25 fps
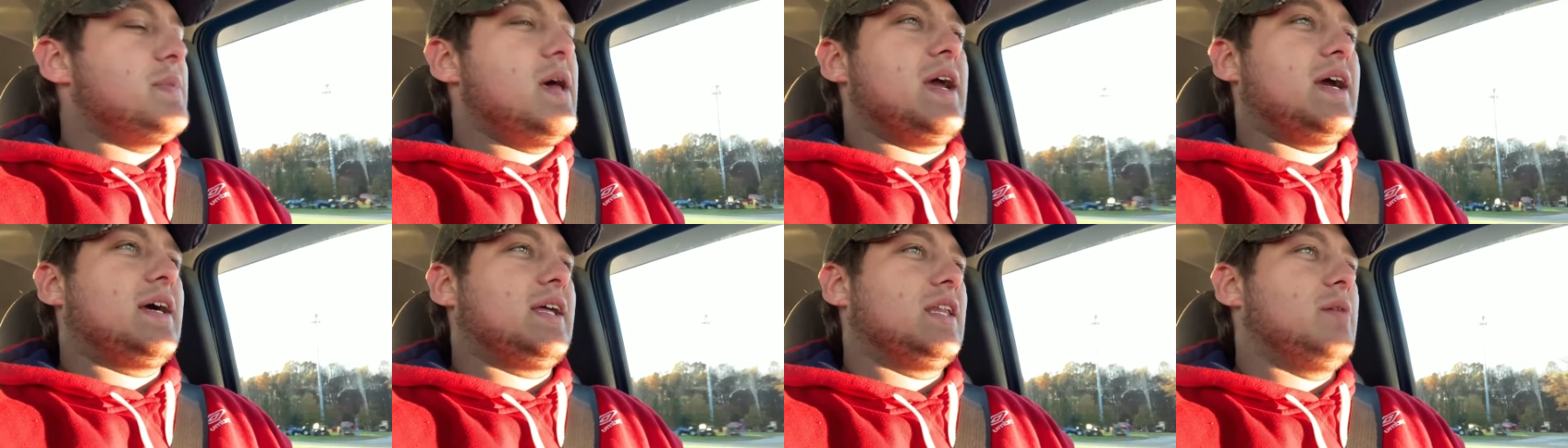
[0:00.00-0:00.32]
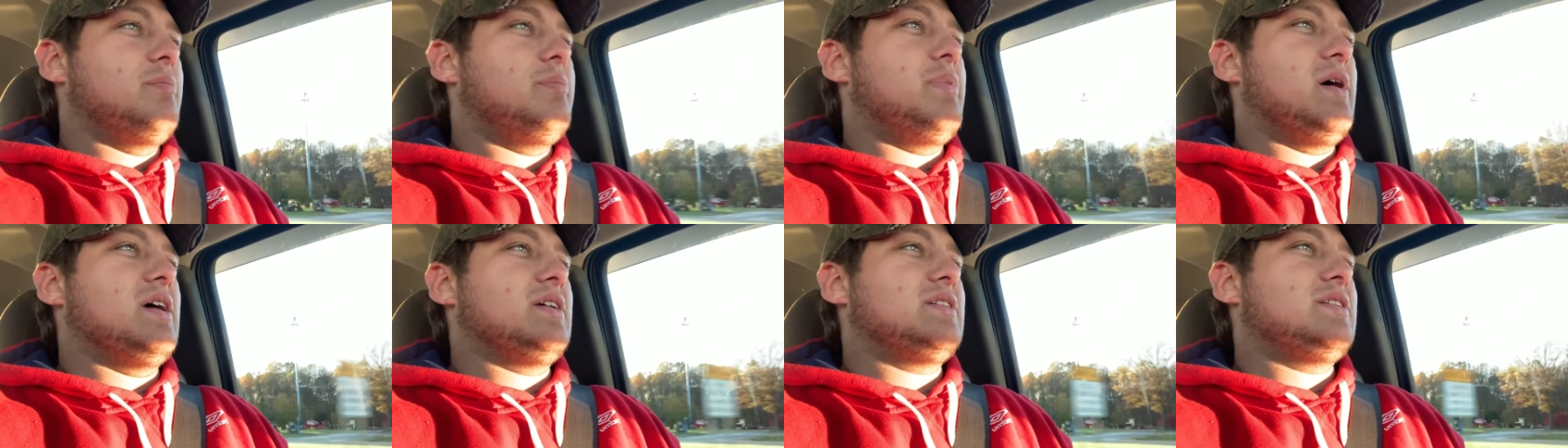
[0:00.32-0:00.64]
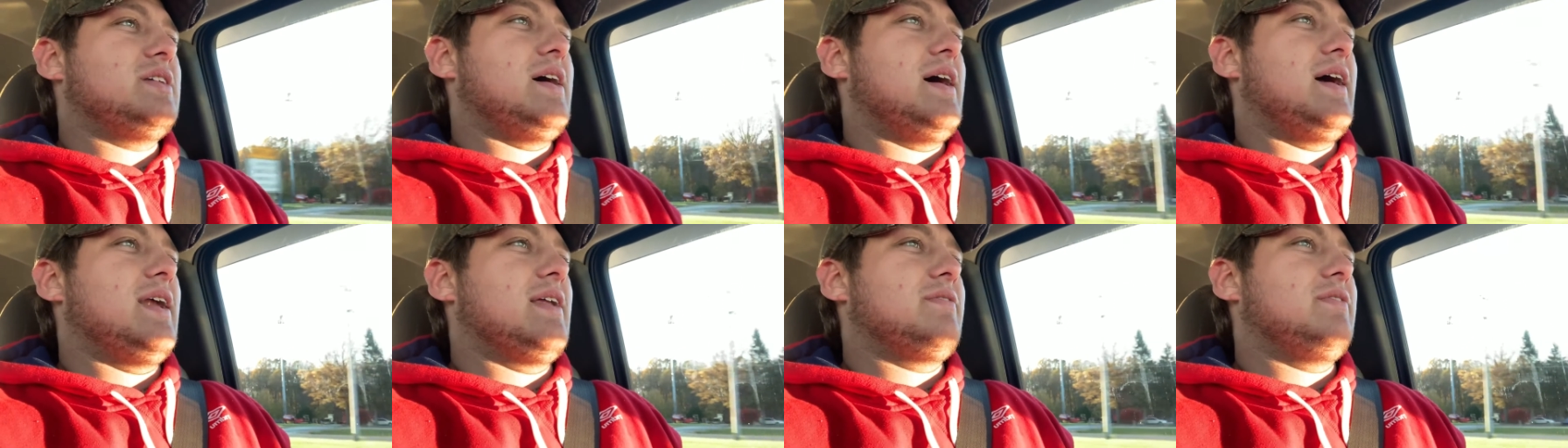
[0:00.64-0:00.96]
making the
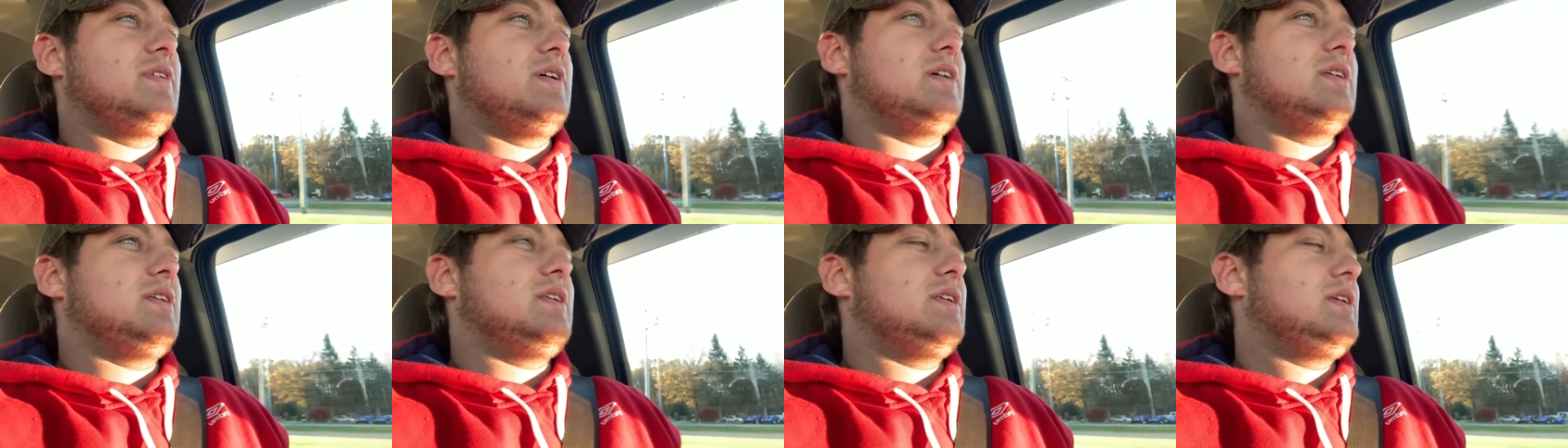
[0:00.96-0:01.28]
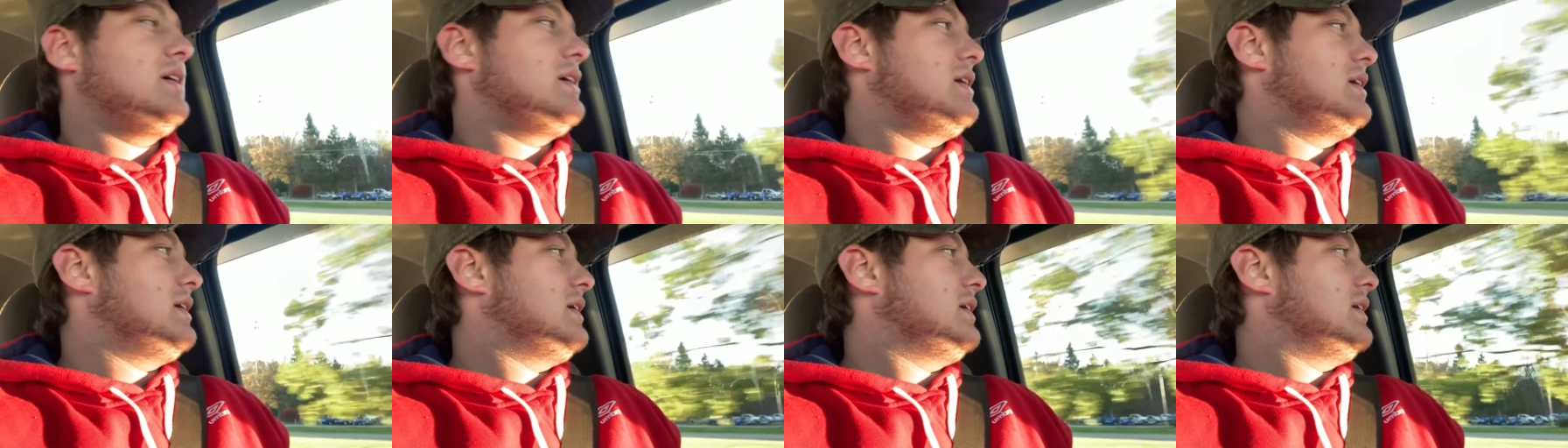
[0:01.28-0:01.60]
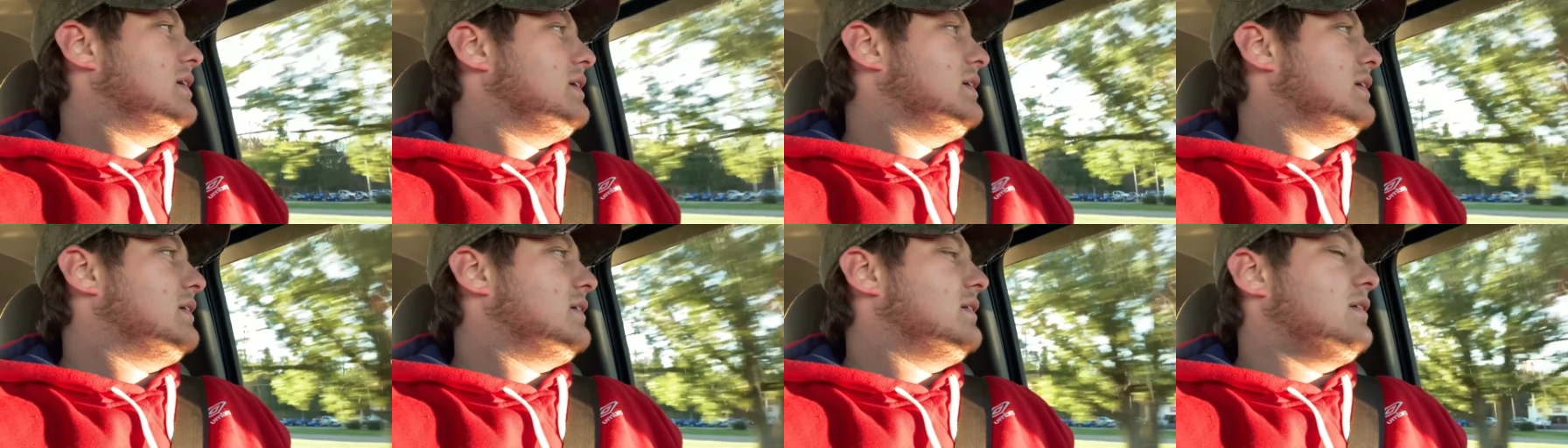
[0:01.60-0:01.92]
best out of it.
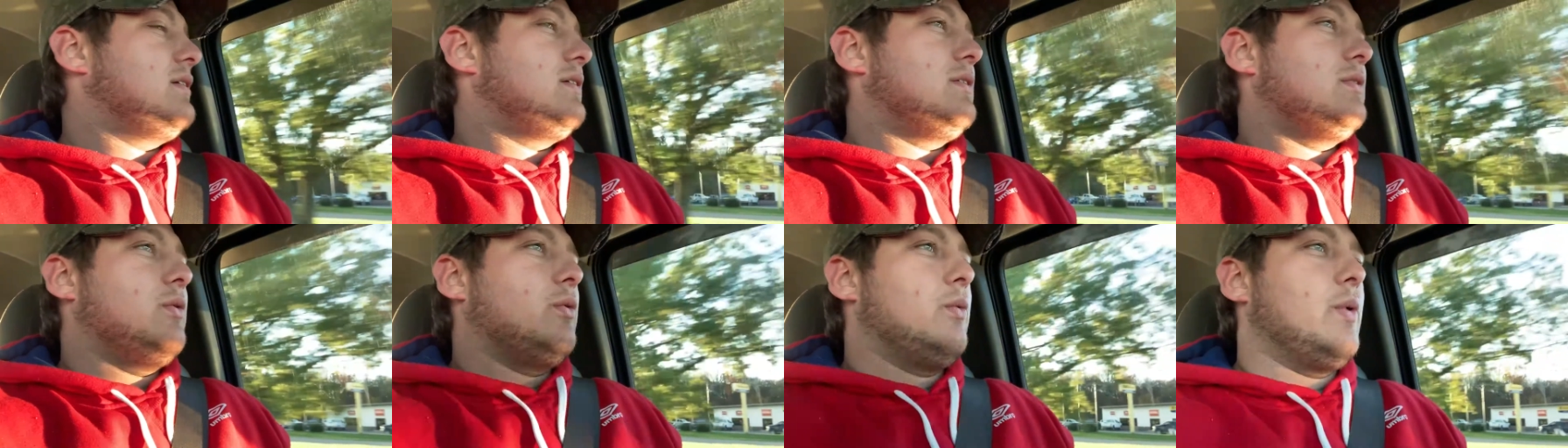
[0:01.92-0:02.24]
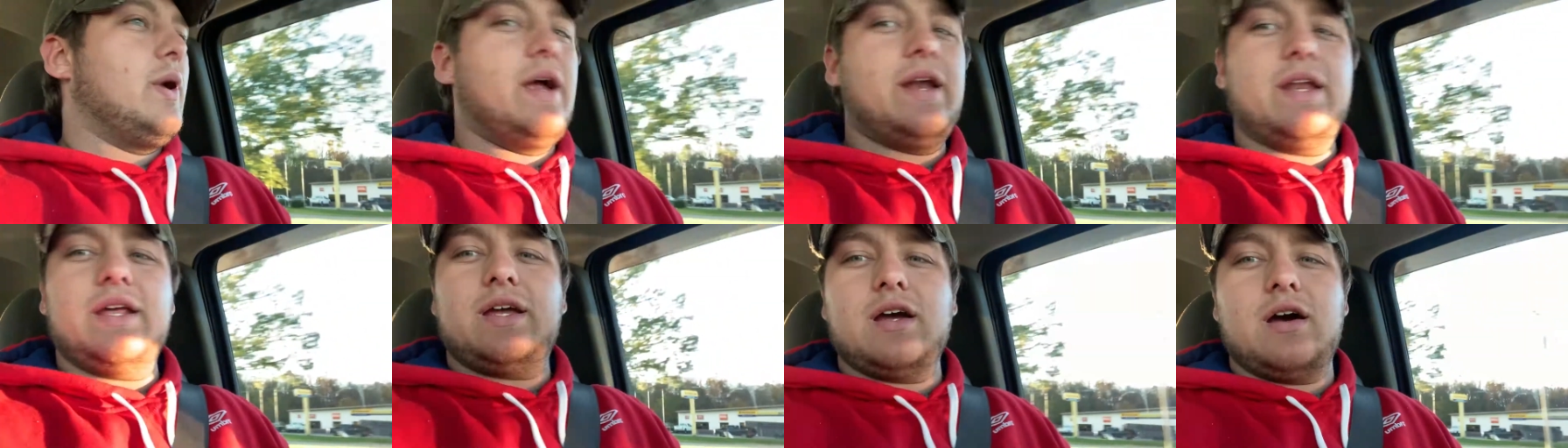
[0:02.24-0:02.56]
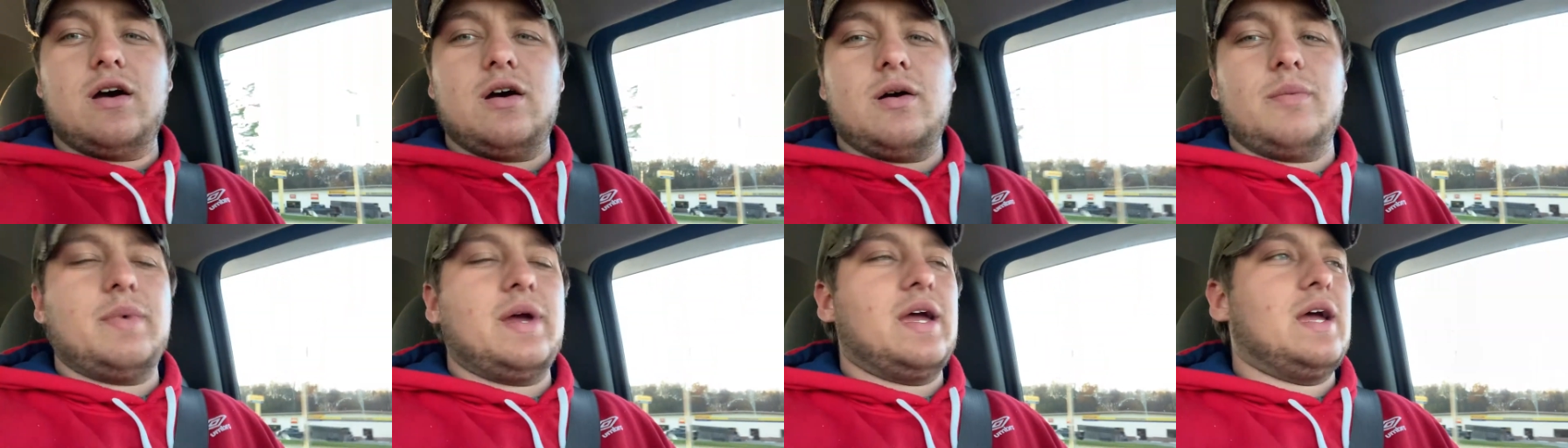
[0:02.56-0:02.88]
Way to
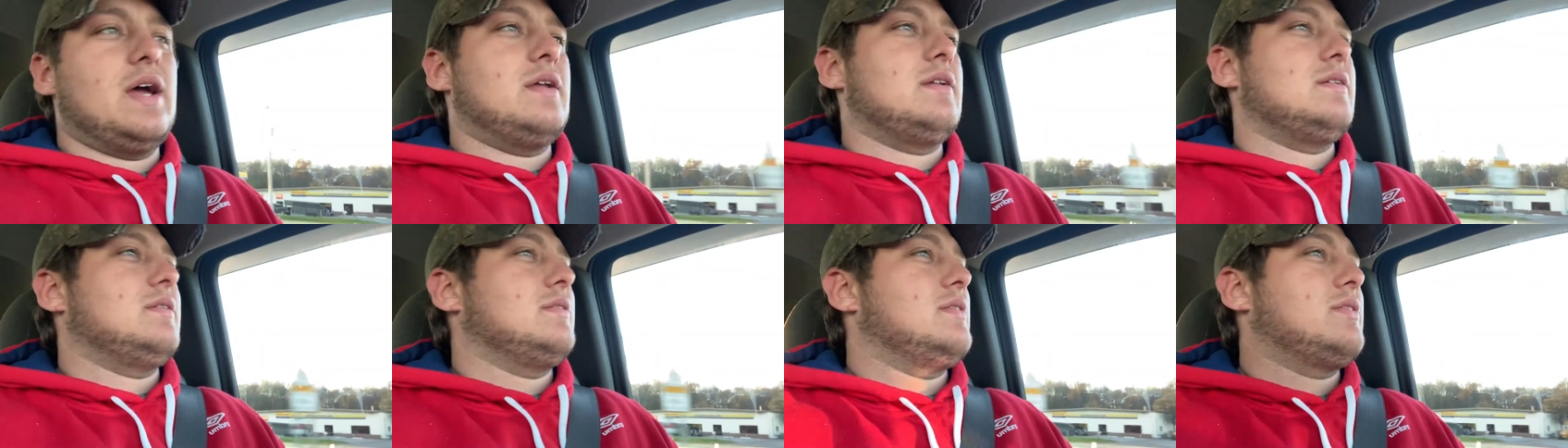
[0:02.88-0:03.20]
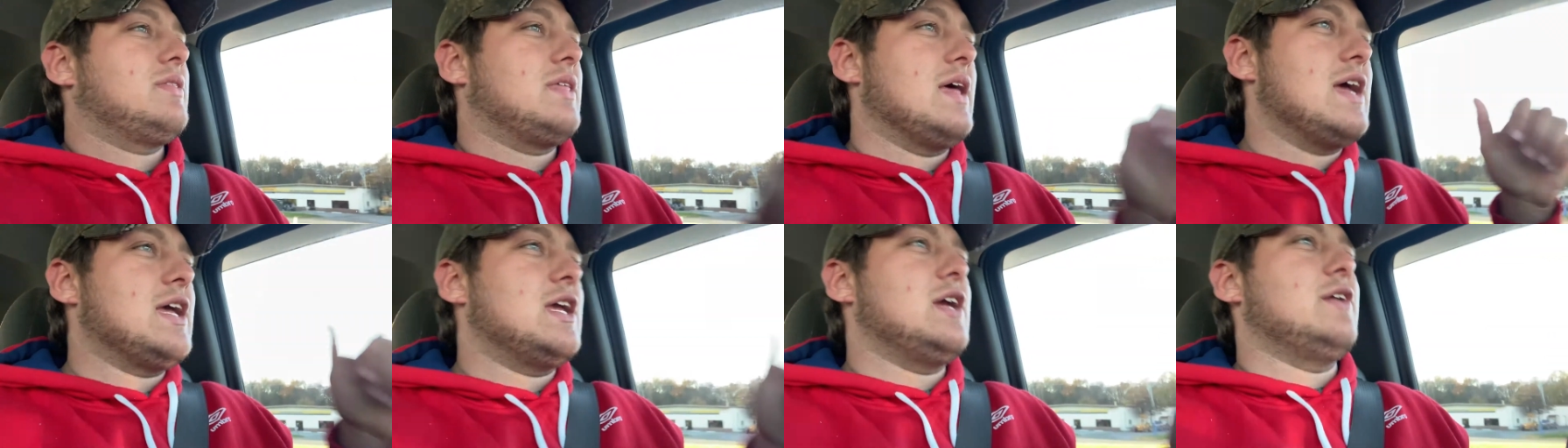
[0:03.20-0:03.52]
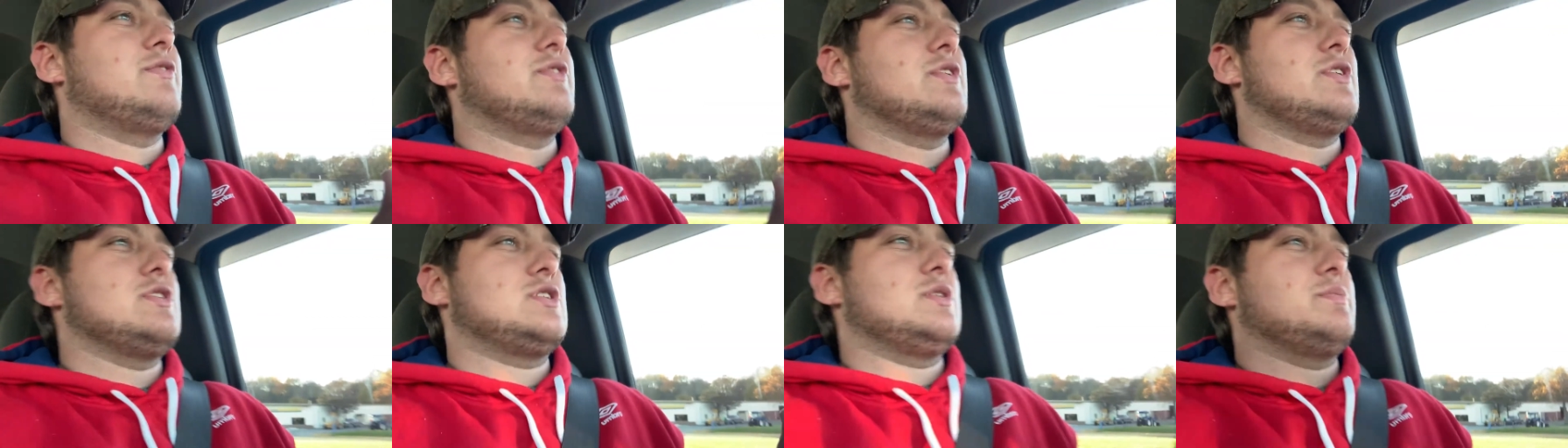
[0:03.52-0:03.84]
go, man. Thank
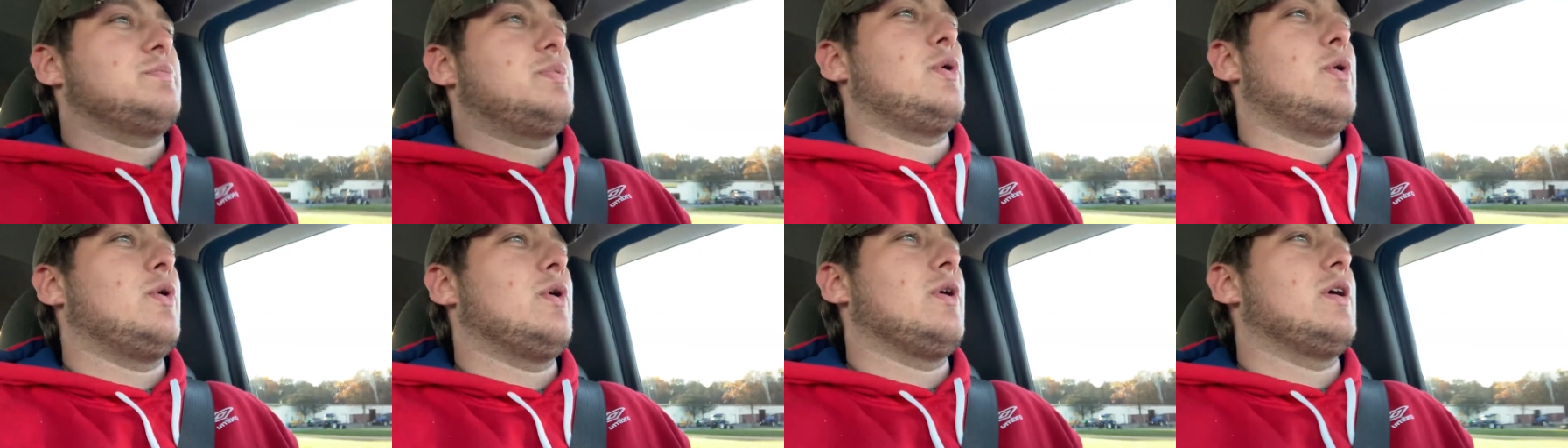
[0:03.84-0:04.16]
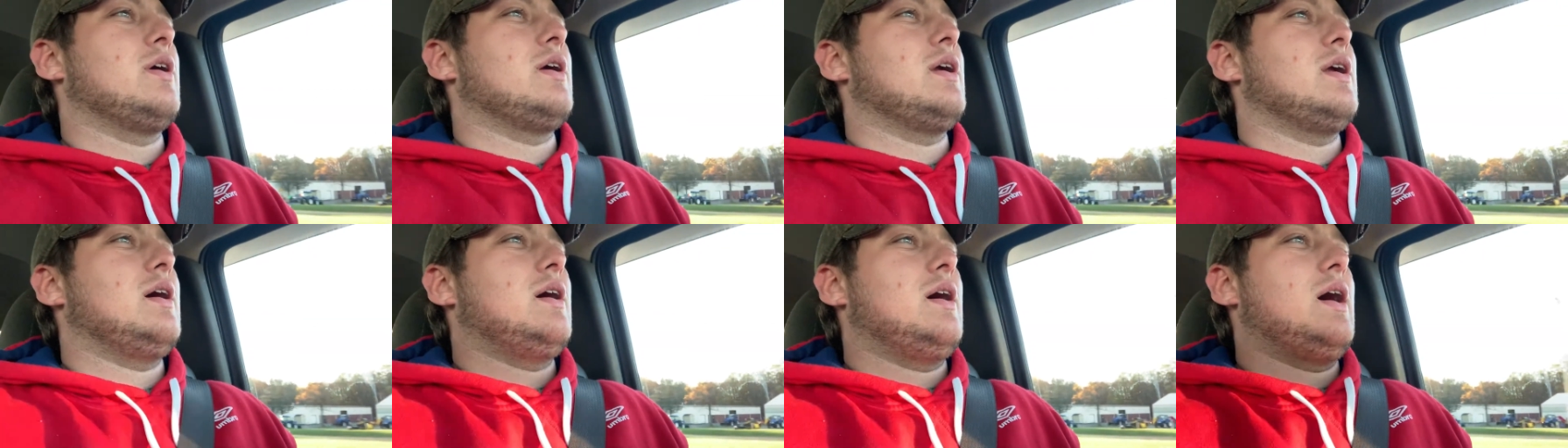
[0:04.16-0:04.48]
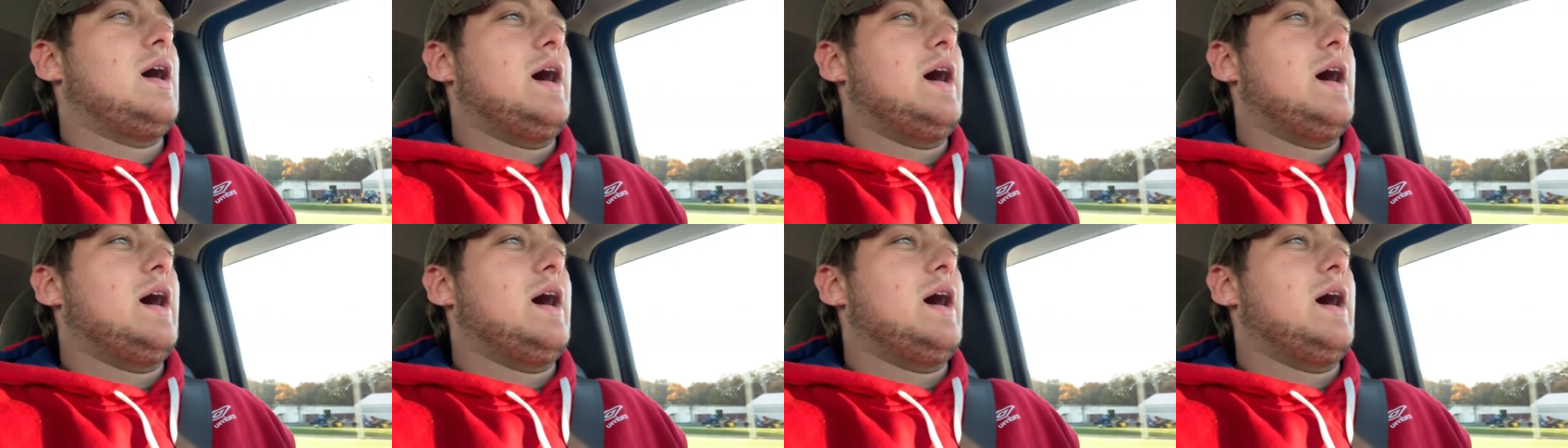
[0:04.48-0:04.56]
you for the support.